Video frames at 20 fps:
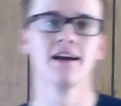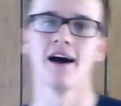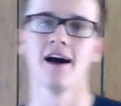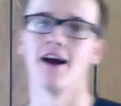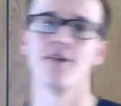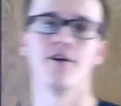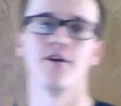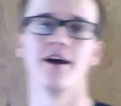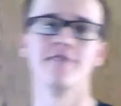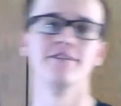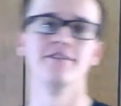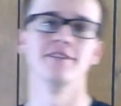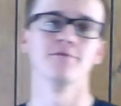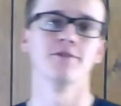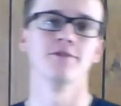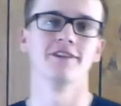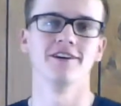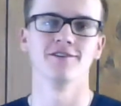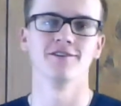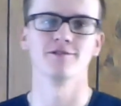I don't have
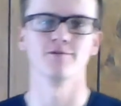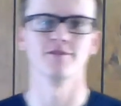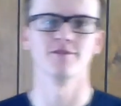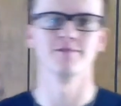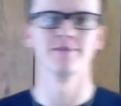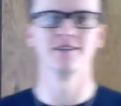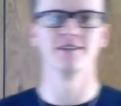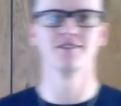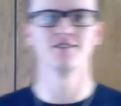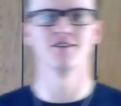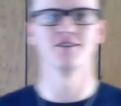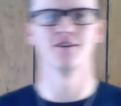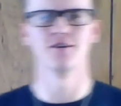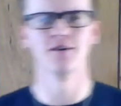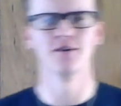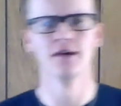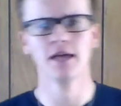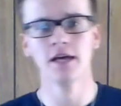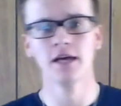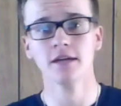anyone else with me.
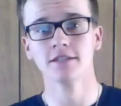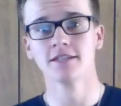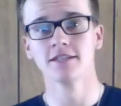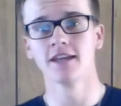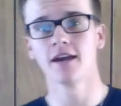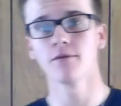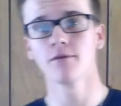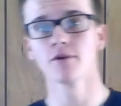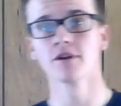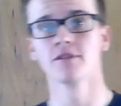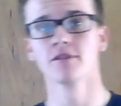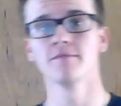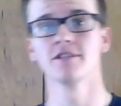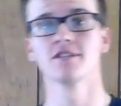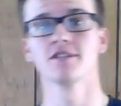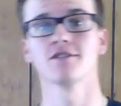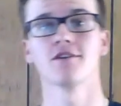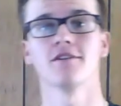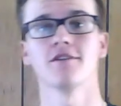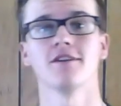So today we're going to be
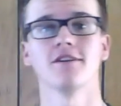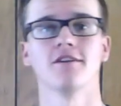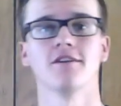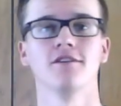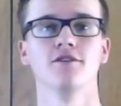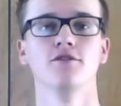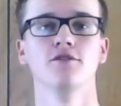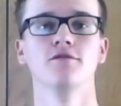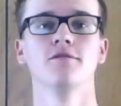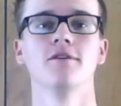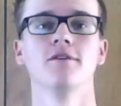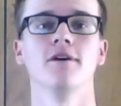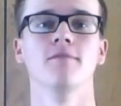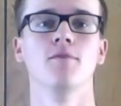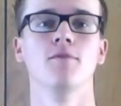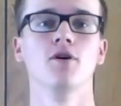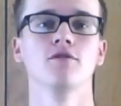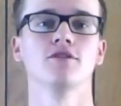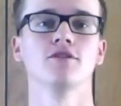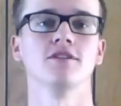starting our new
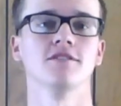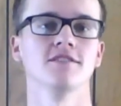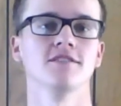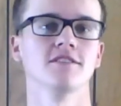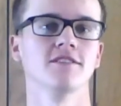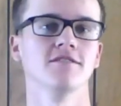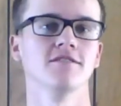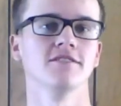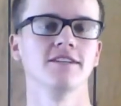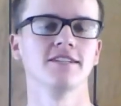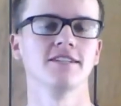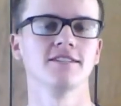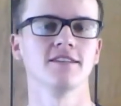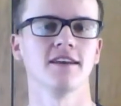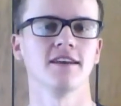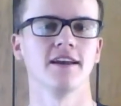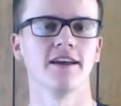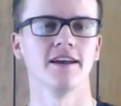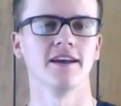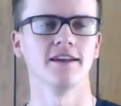emotion series,
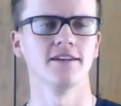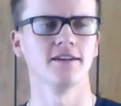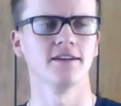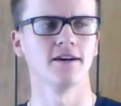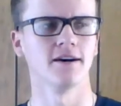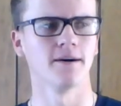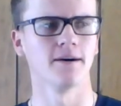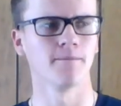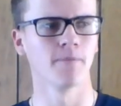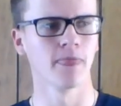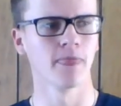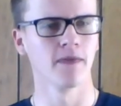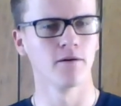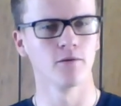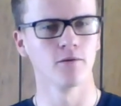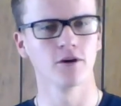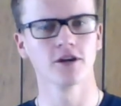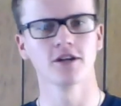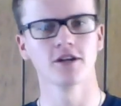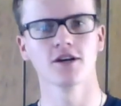and
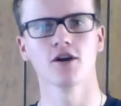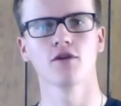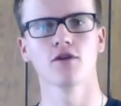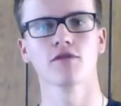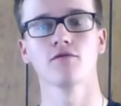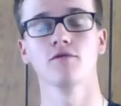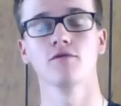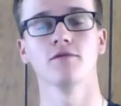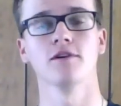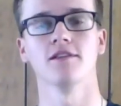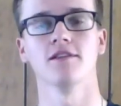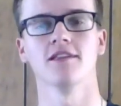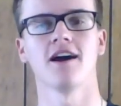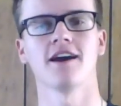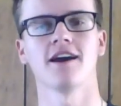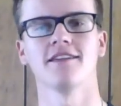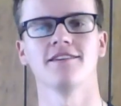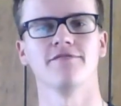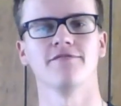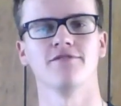we're going to go through a
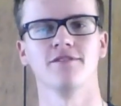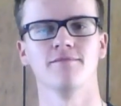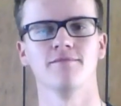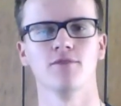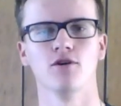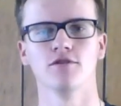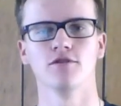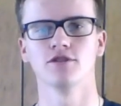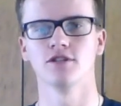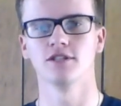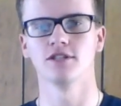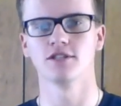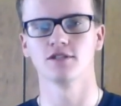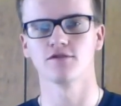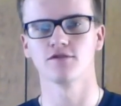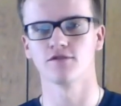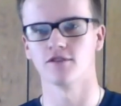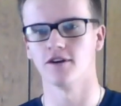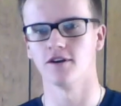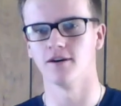lot of different emotions
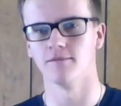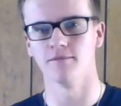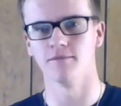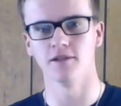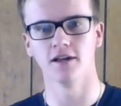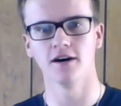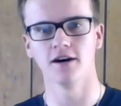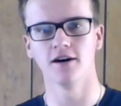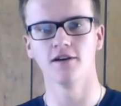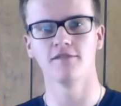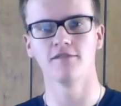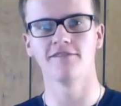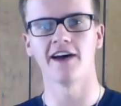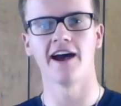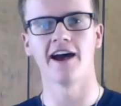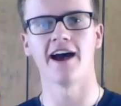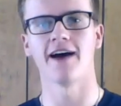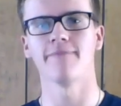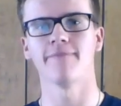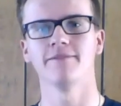from love,
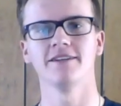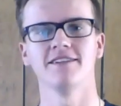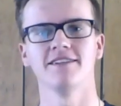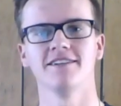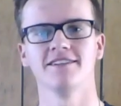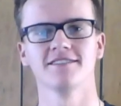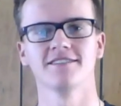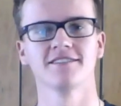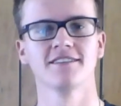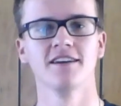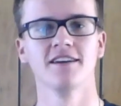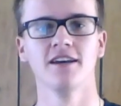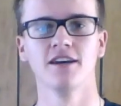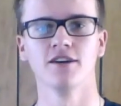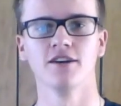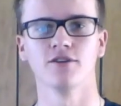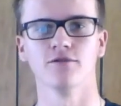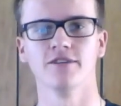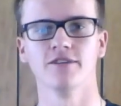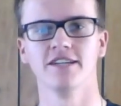happiness,
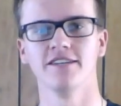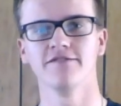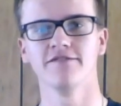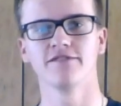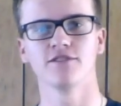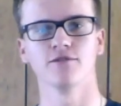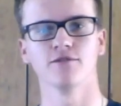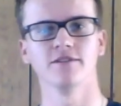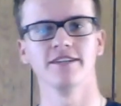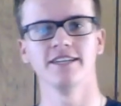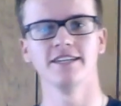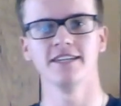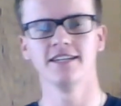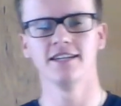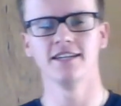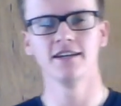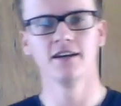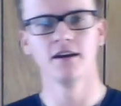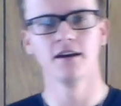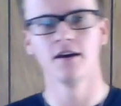grief,
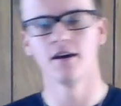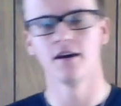greed,